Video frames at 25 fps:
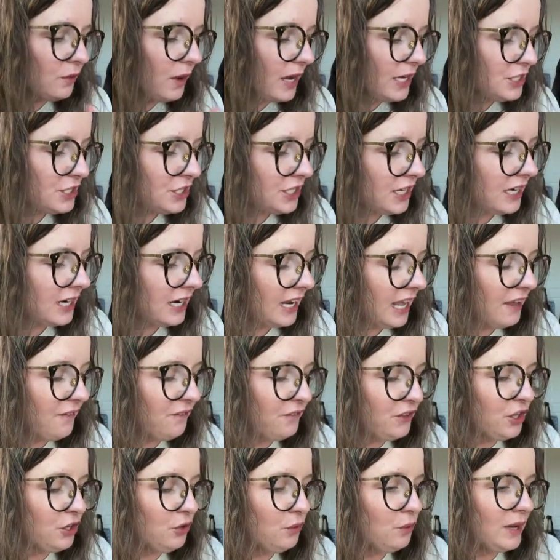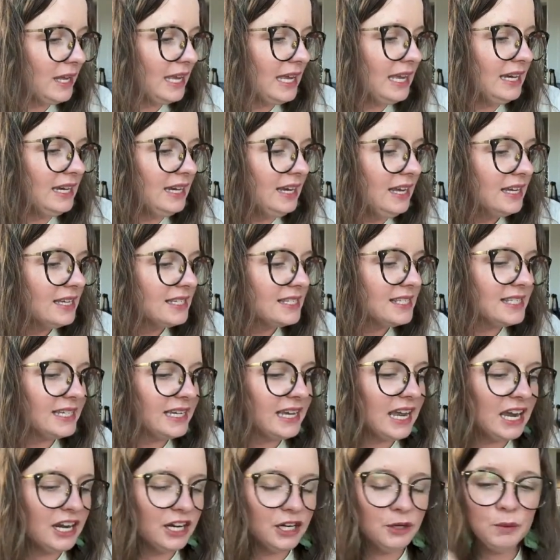good question. If you win,
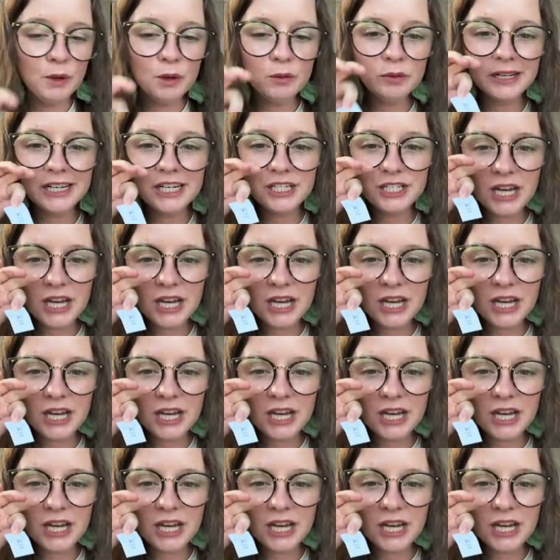Sierra will